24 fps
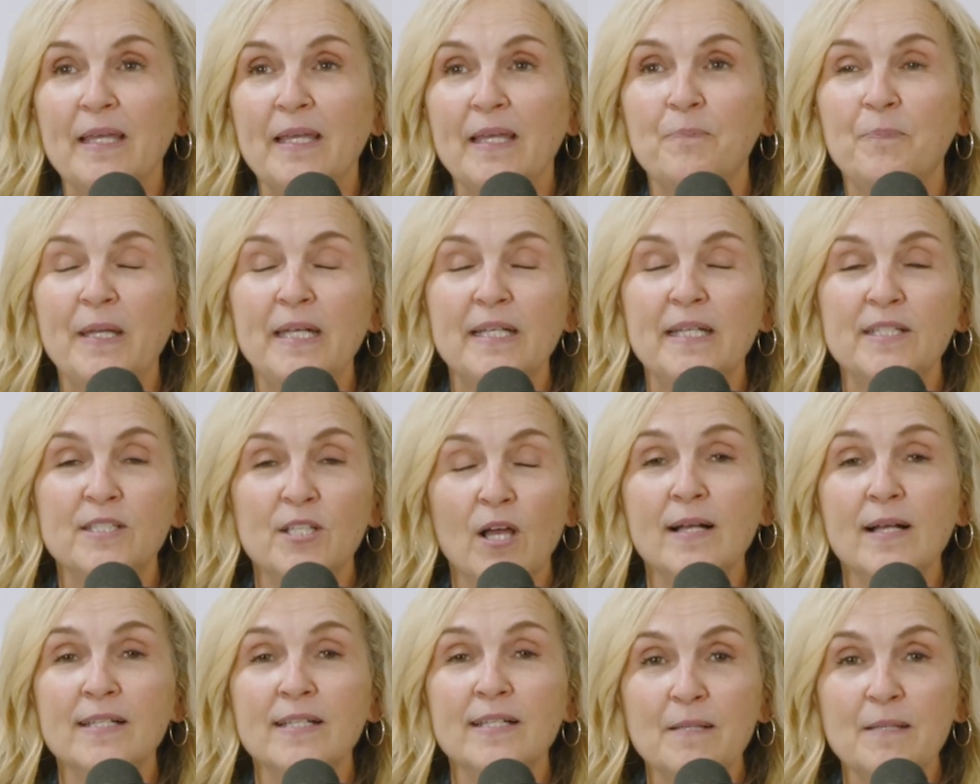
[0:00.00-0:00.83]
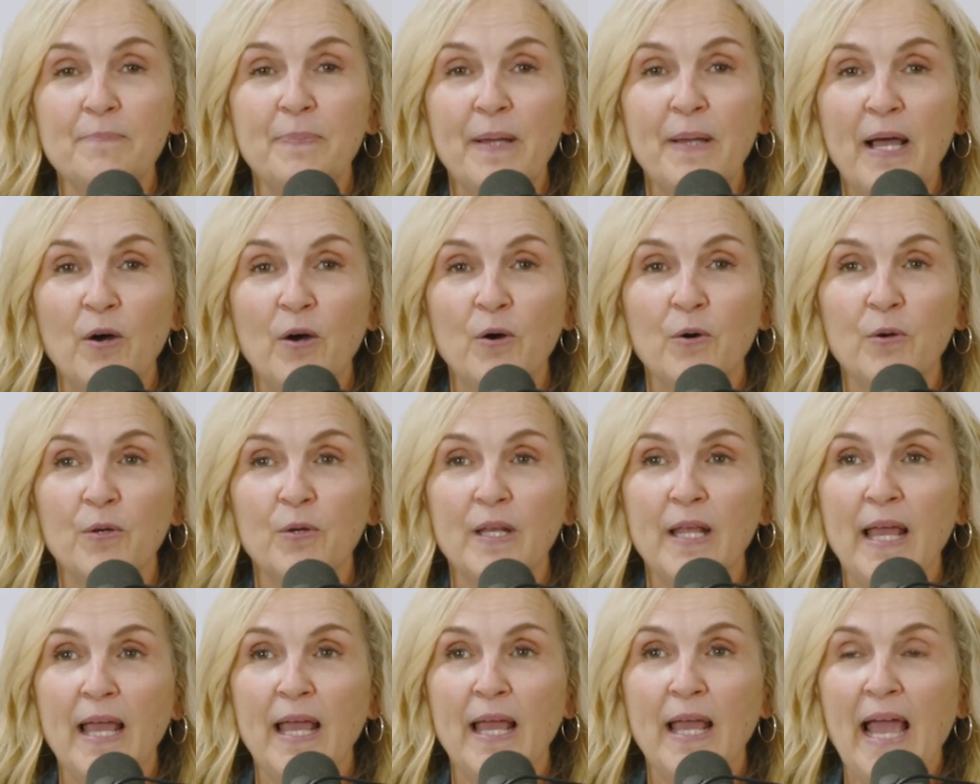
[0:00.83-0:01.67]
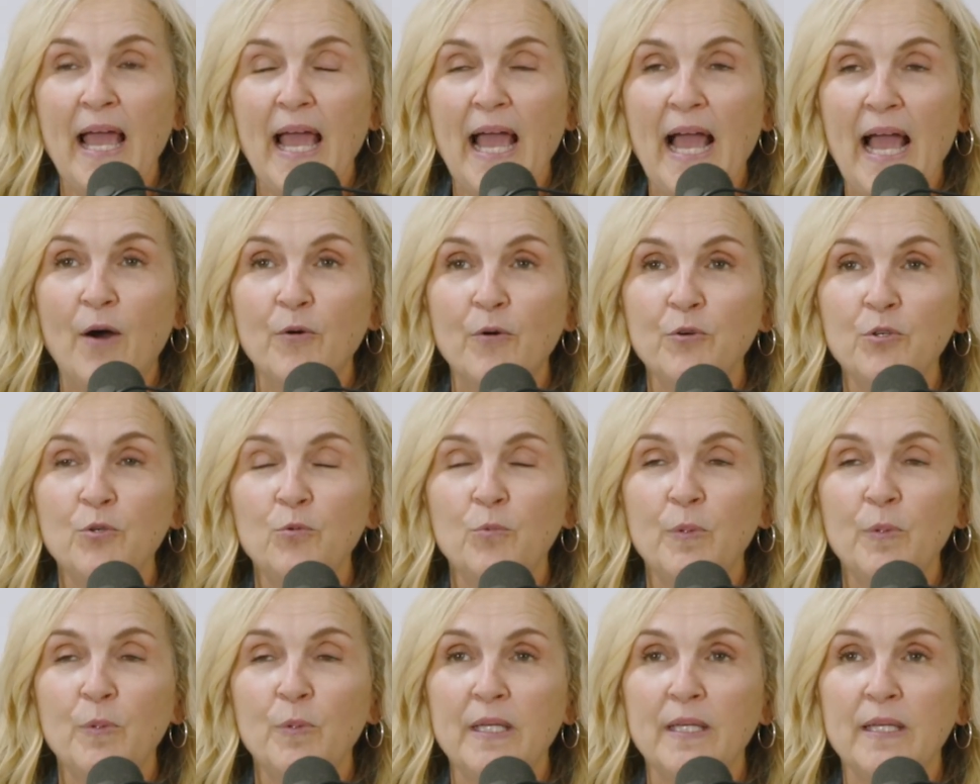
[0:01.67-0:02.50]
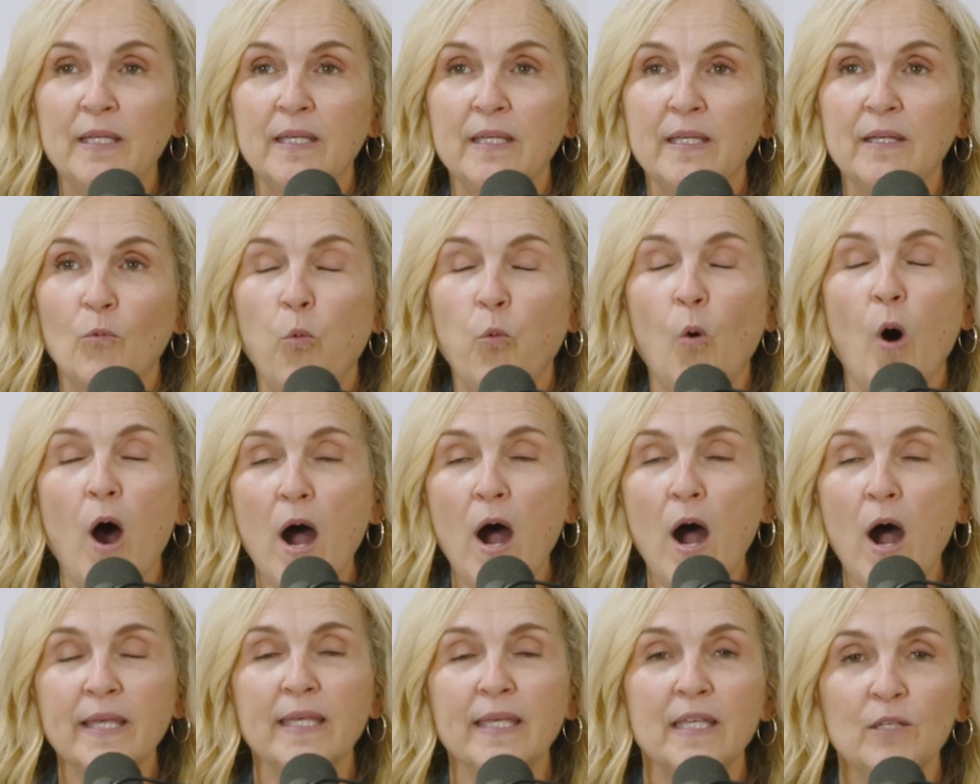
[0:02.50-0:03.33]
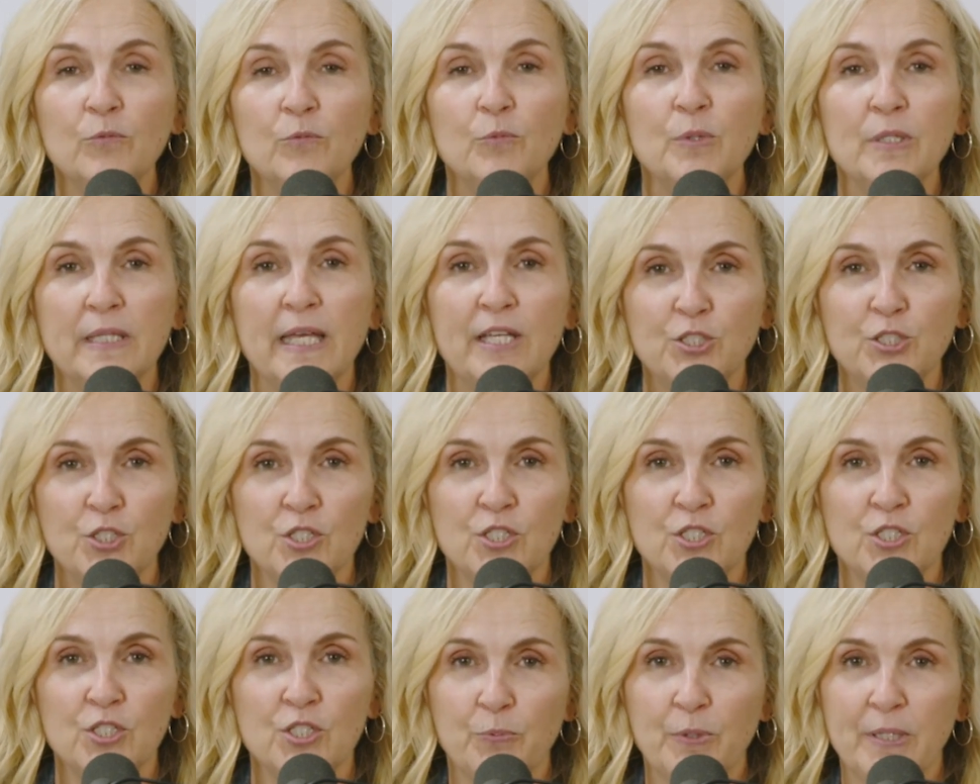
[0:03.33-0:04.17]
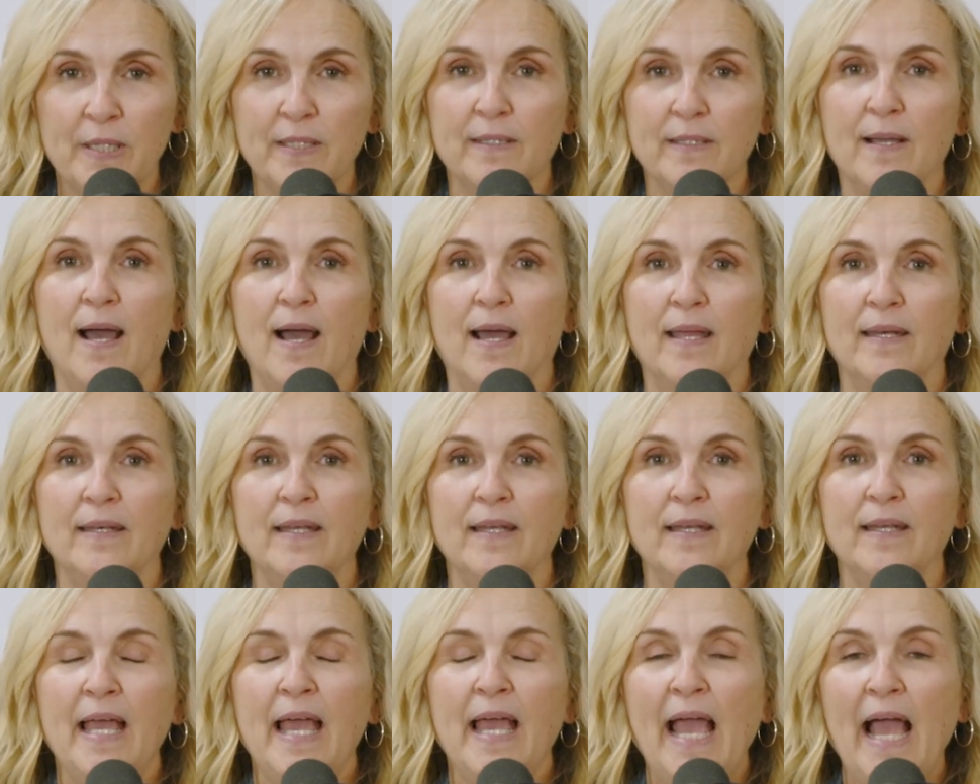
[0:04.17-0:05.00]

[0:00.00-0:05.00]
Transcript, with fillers: But it talks about how do we walk in relationship with God?